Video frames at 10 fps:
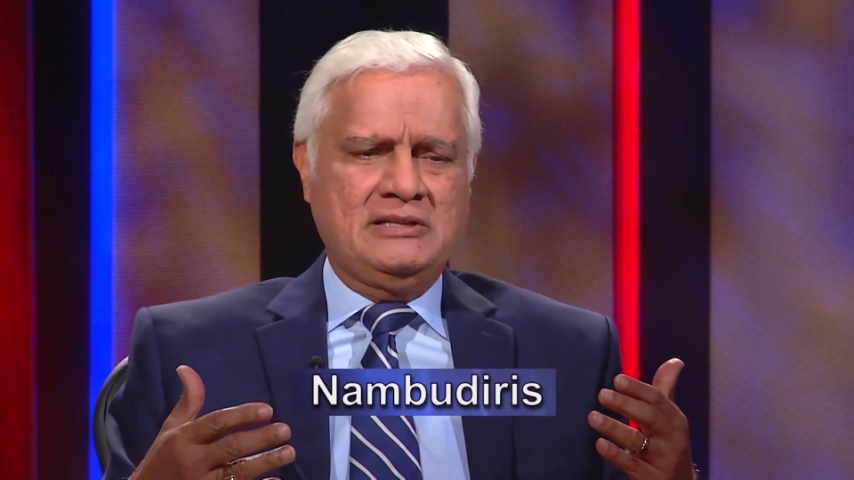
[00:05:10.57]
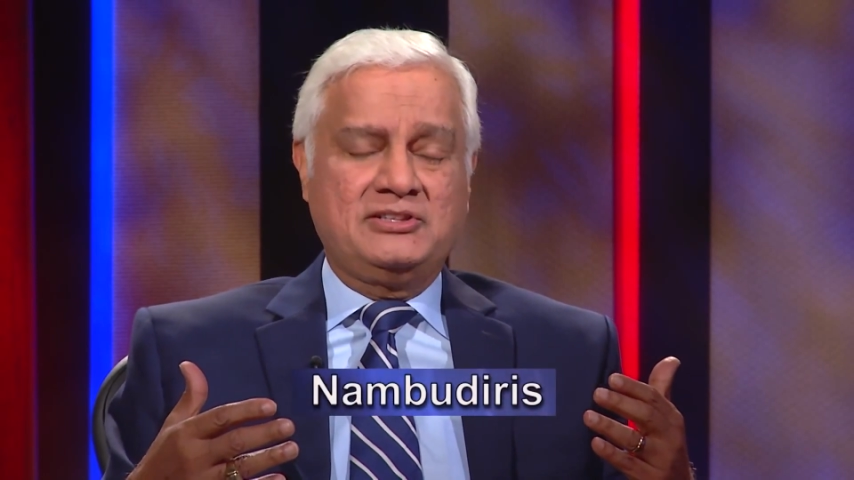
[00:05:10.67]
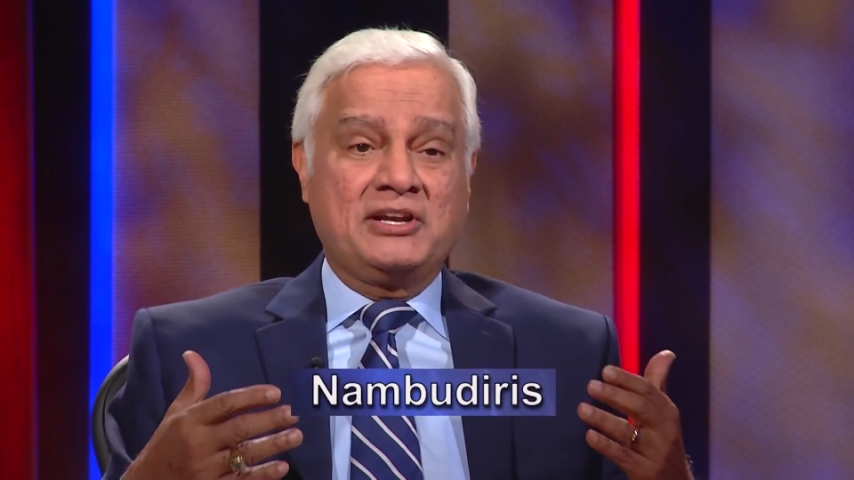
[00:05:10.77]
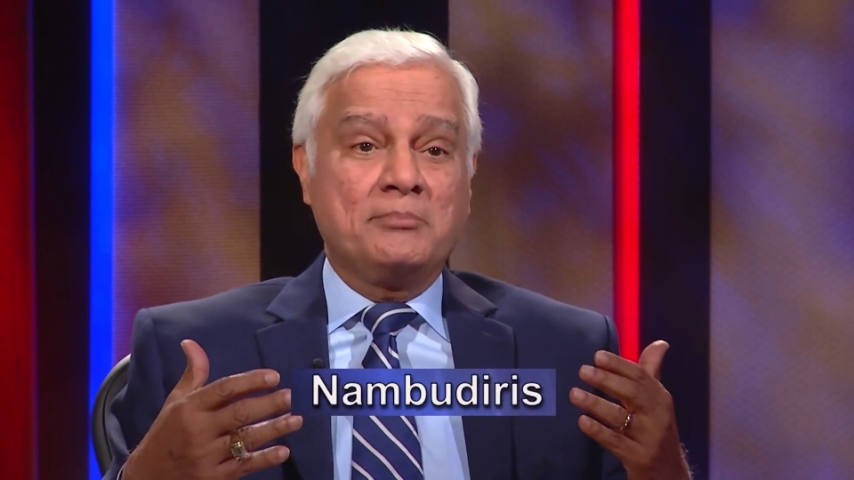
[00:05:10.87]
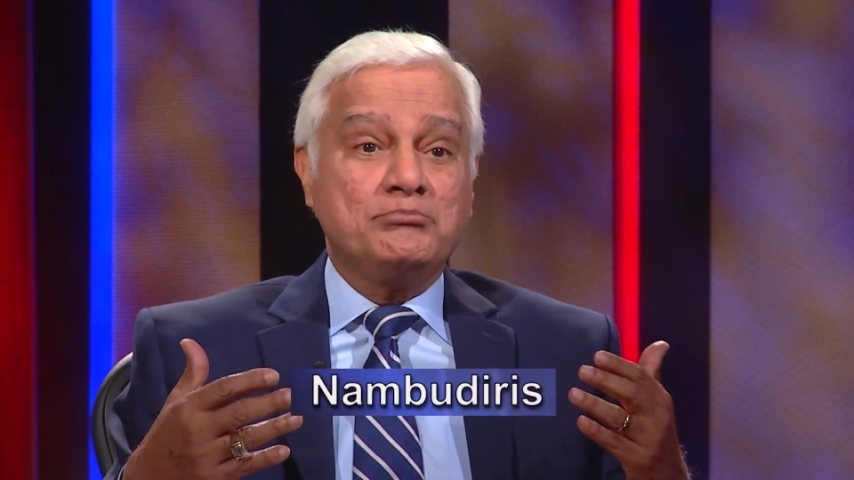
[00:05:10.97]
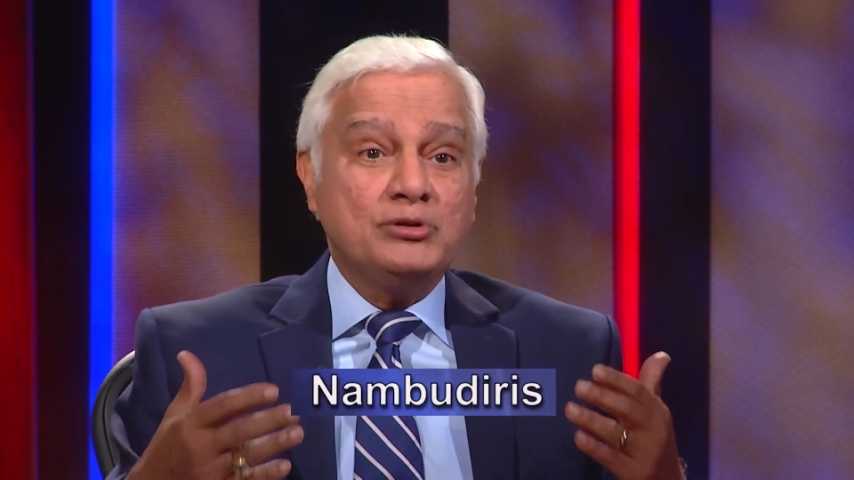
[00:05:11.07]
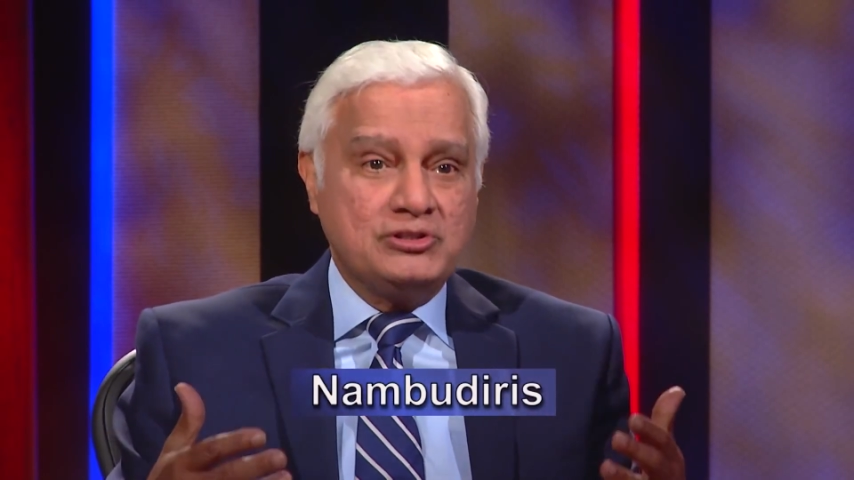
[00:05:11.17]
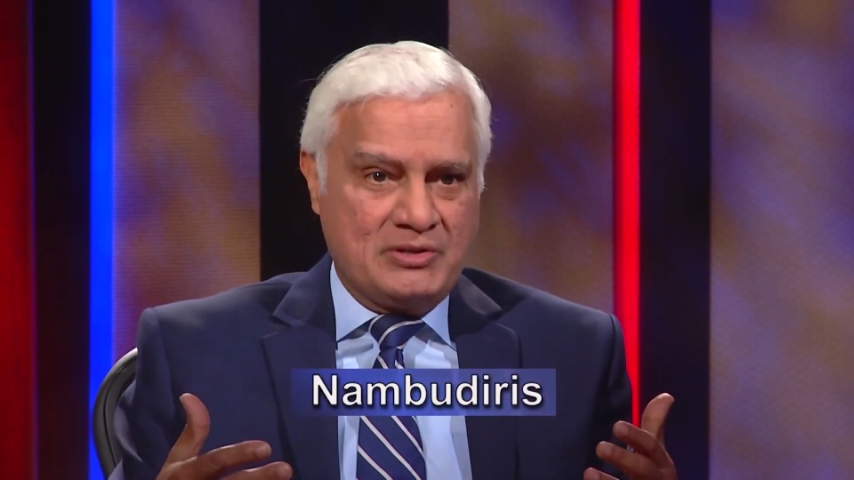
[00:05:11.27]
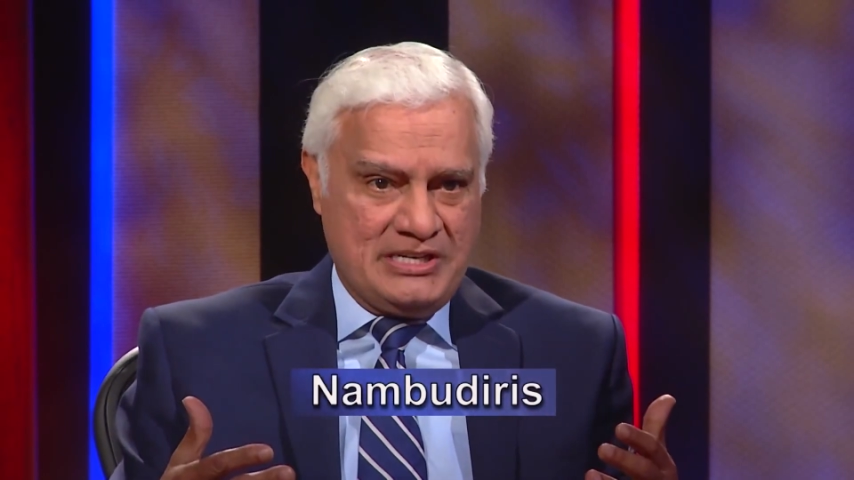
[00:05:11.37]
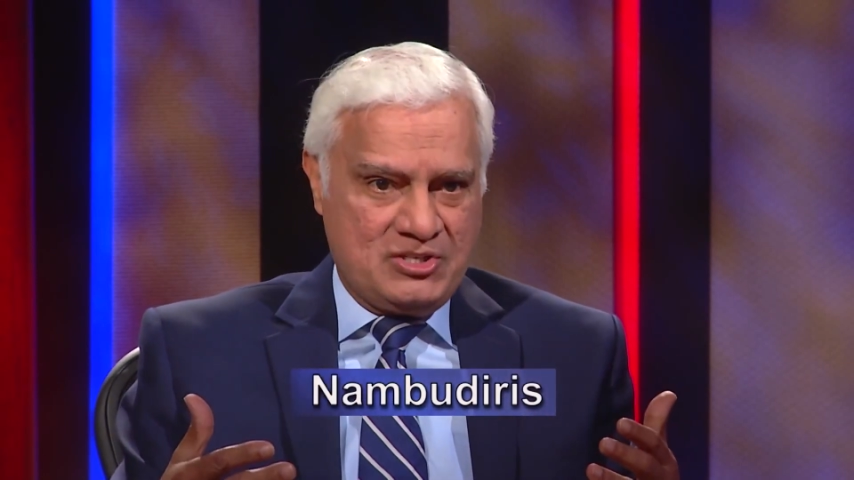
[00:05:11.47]

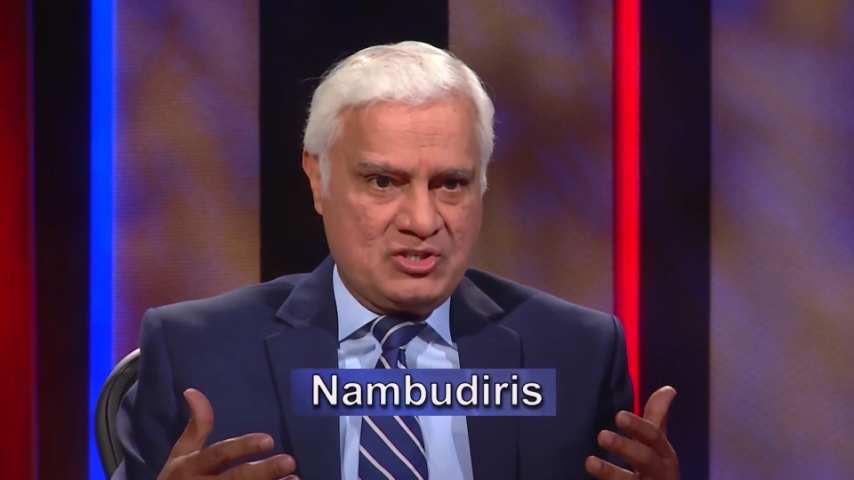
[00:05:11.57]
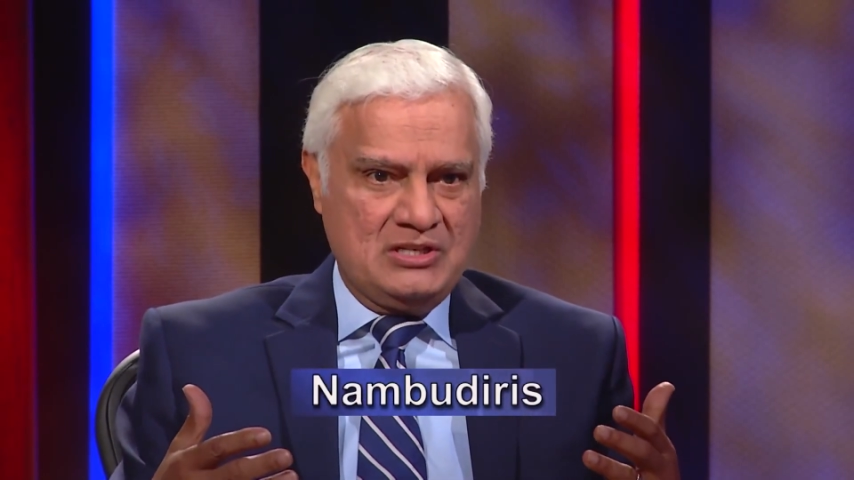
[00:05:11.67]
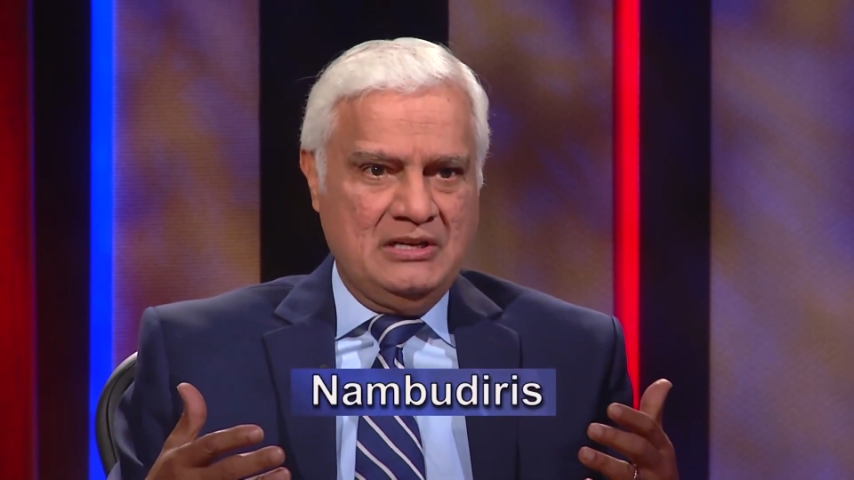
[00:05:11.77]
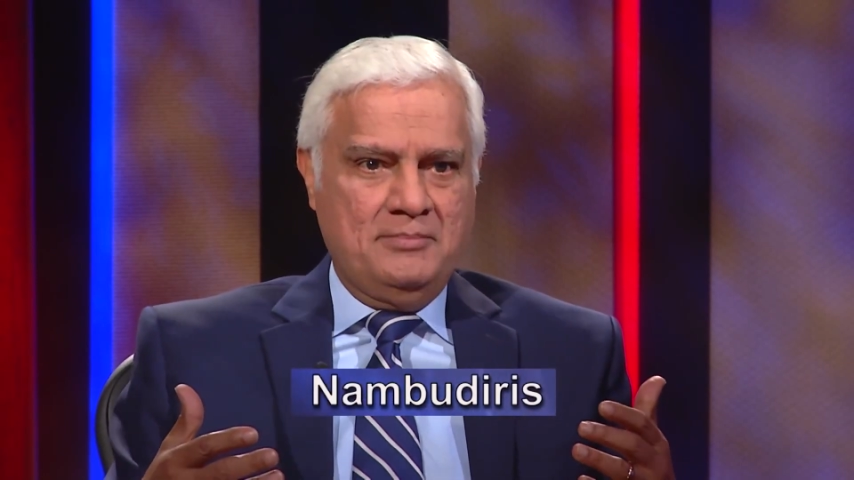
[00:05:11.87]
Nambudris.